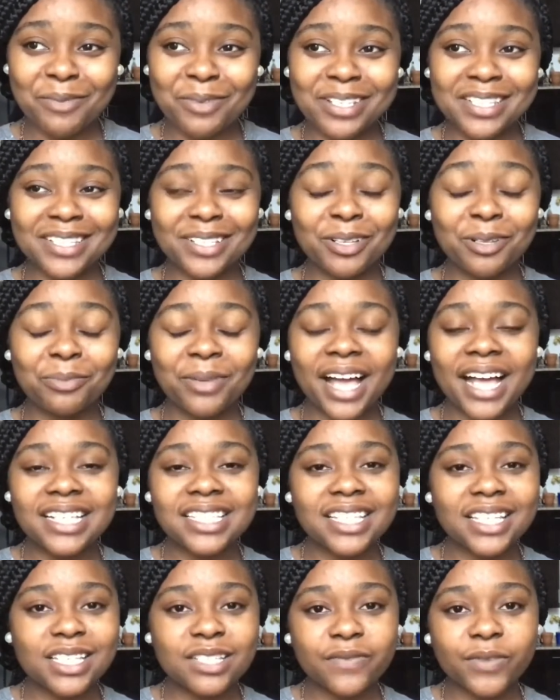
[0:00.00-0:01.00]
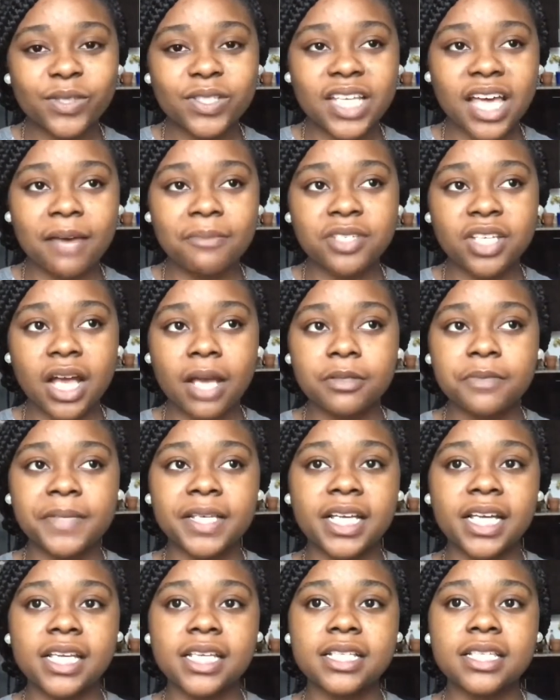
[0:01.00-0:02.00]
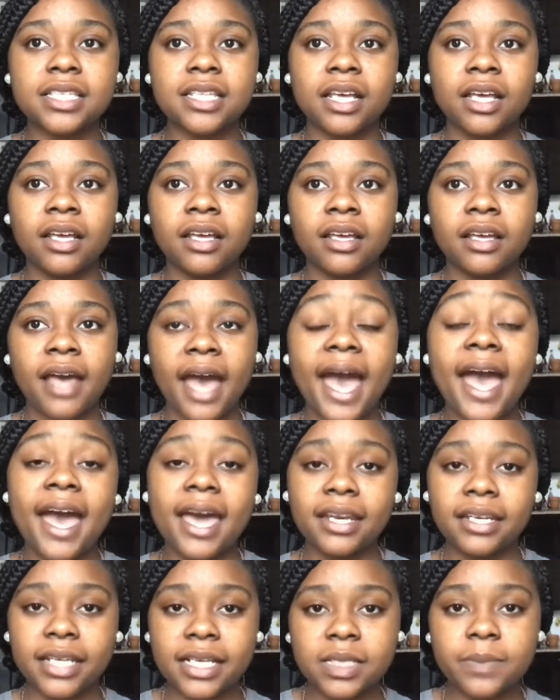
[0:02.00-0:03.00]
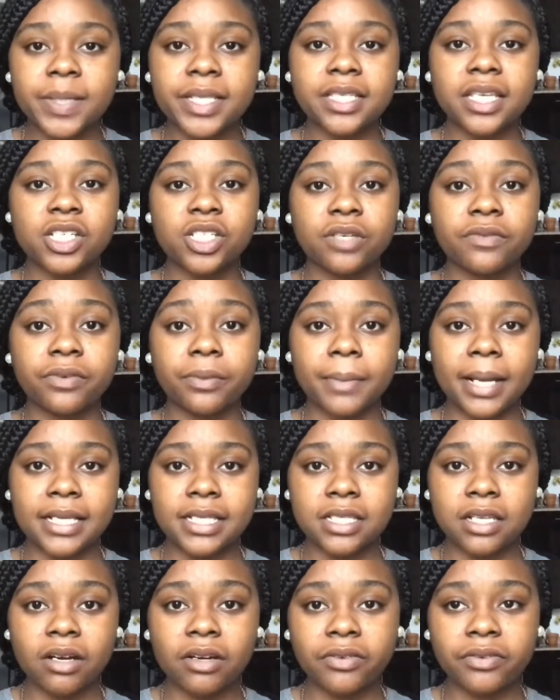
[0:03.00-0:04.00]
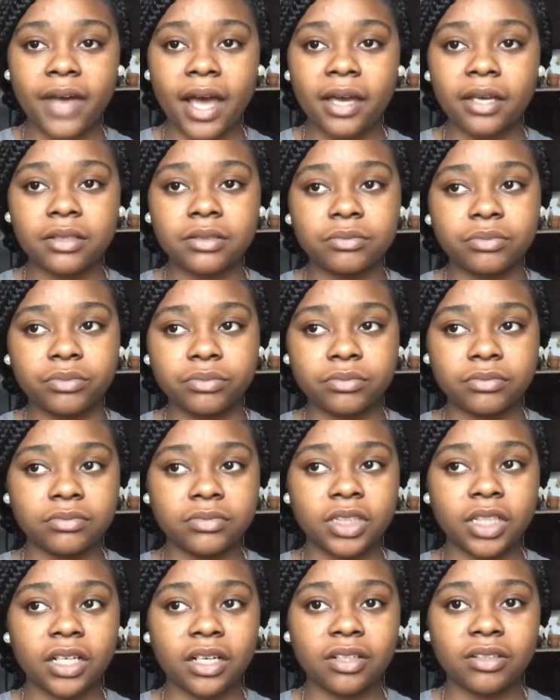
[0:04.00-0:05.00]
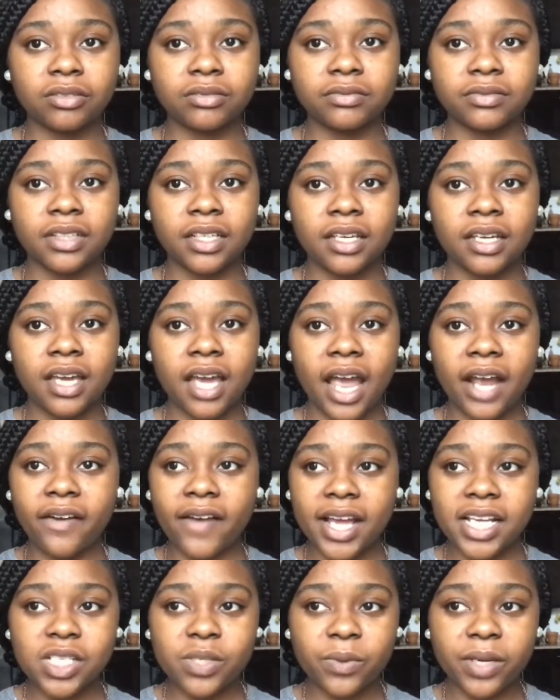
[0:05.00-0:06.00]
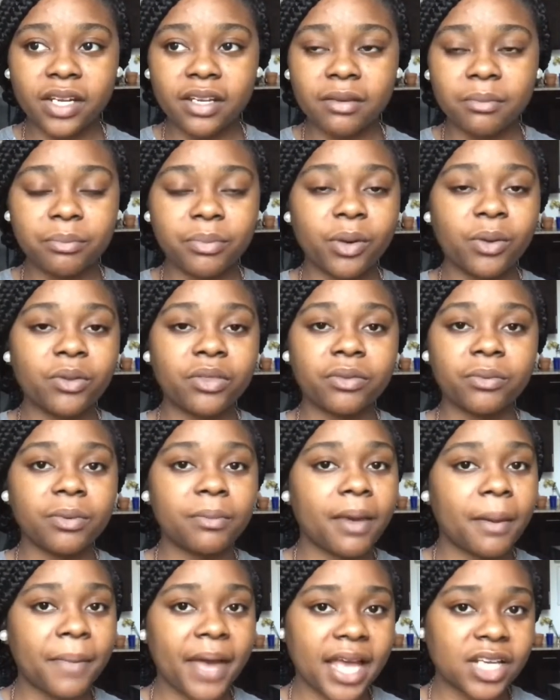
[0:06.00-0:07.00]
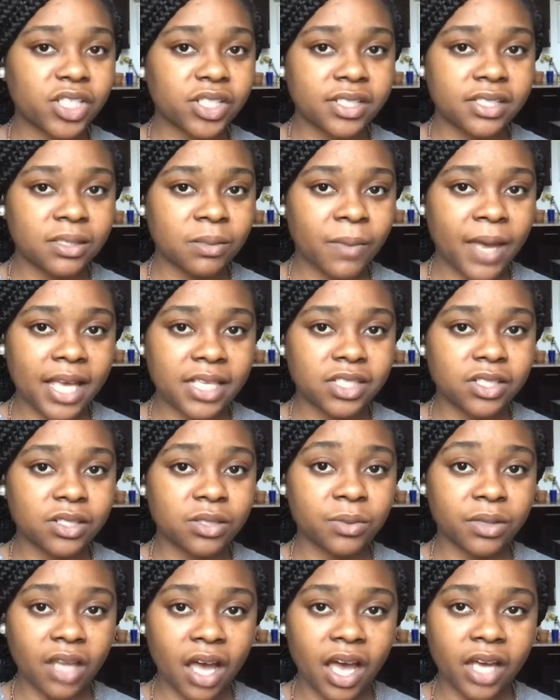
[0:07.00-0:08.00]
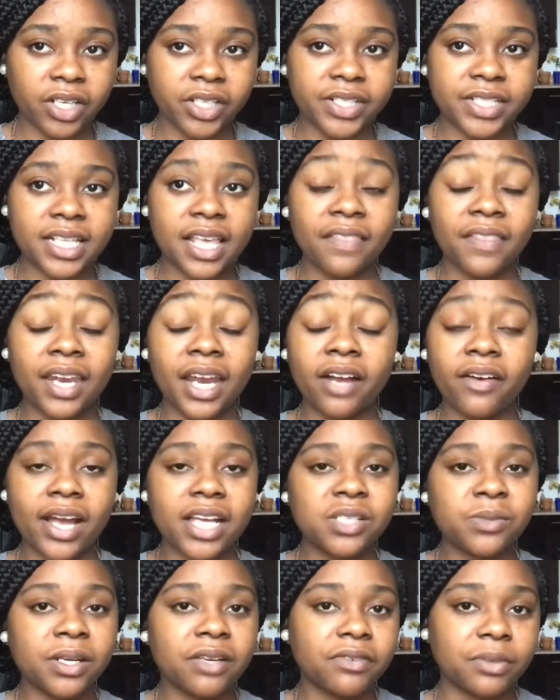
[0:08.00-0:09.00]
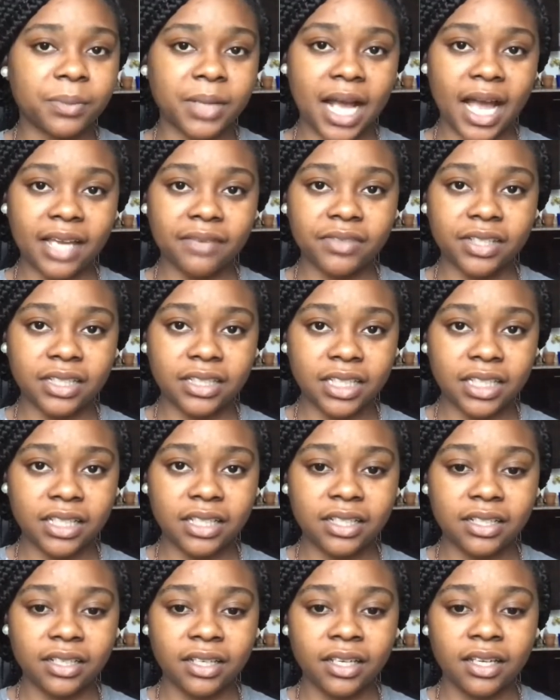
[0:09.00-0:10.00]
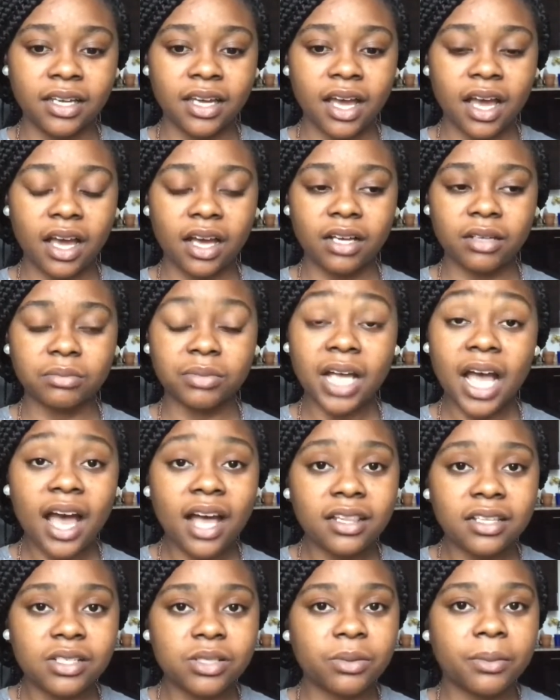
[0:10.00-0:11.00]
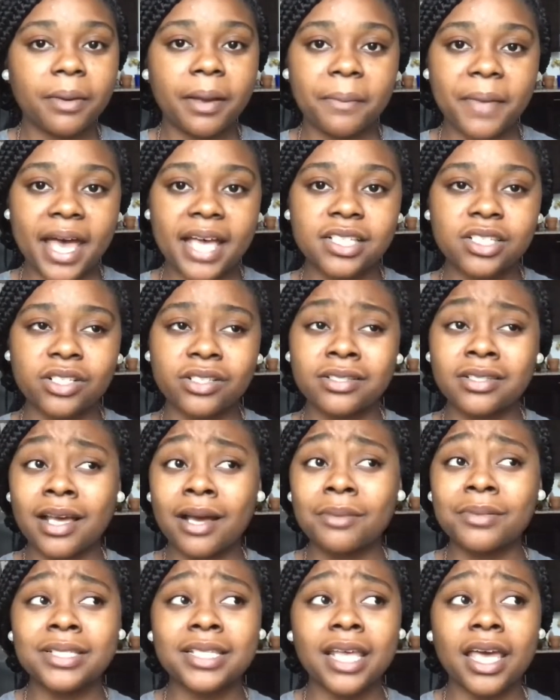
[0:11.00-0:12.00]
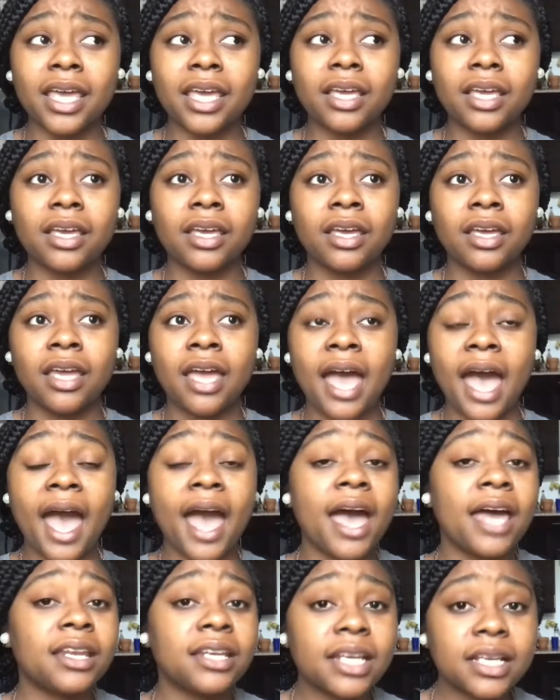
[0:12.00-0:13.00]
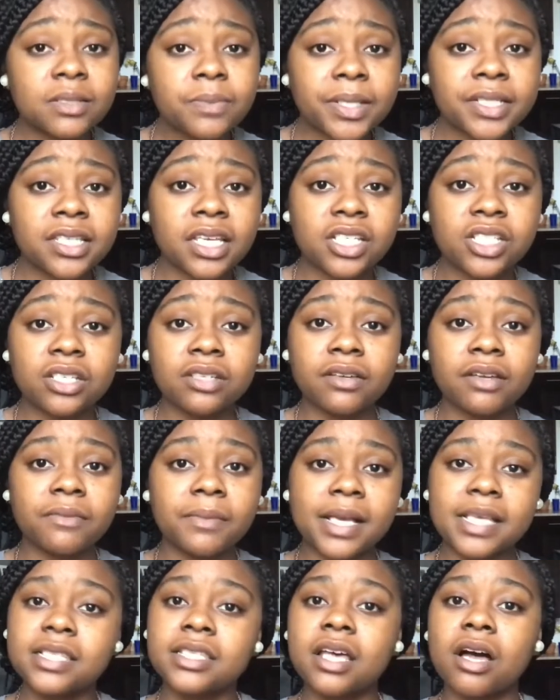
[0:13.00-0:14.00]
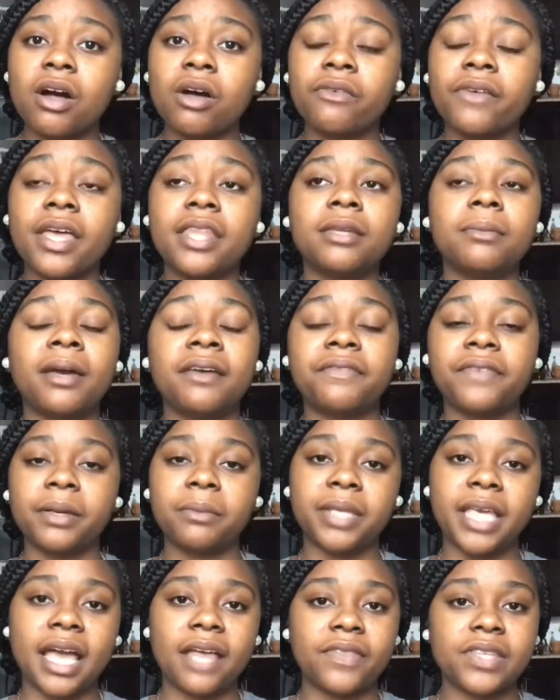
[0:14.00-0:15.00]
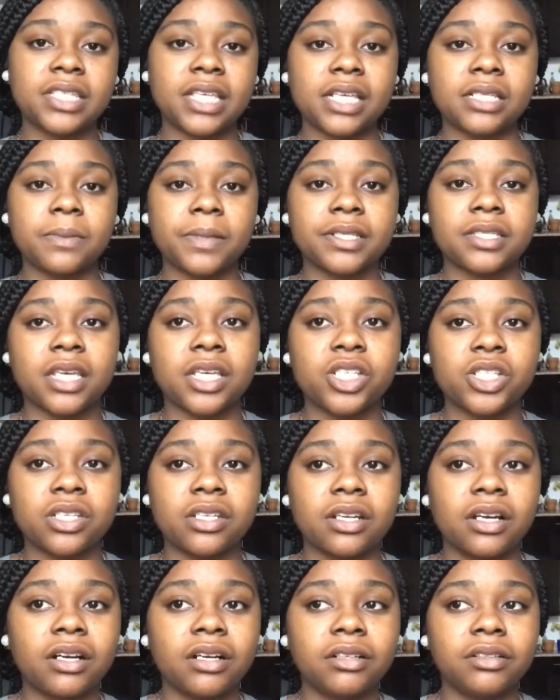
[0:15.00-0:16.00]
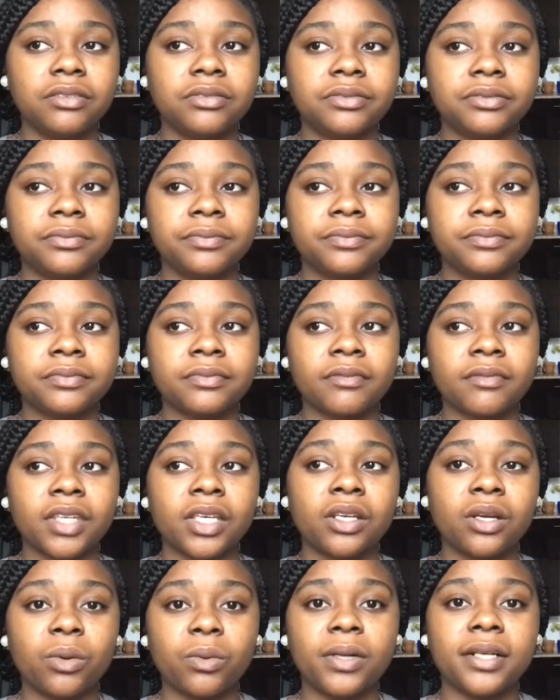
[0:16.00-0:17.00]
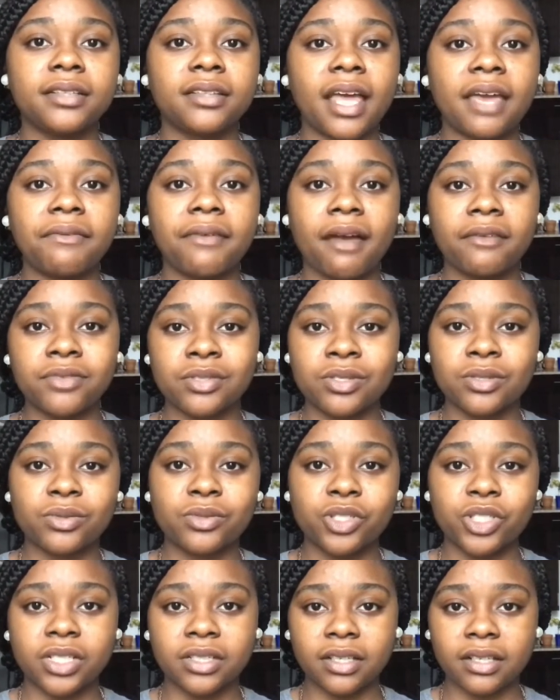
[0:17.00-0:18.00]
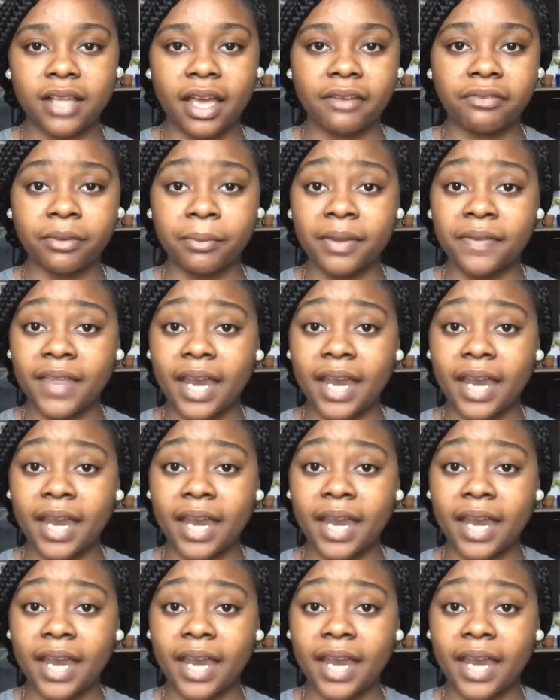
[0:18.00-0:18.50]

I'm gonna still apply to these full time jobs because I had an expectation for myself. I, you know, I graduated both with my bachelor's and master's with honors, and then I graduated from an Ivy League um, college with my master's. So I was like, I had an expectation of myself, and then my family had this expectation of, you know, what life after school should look like for me.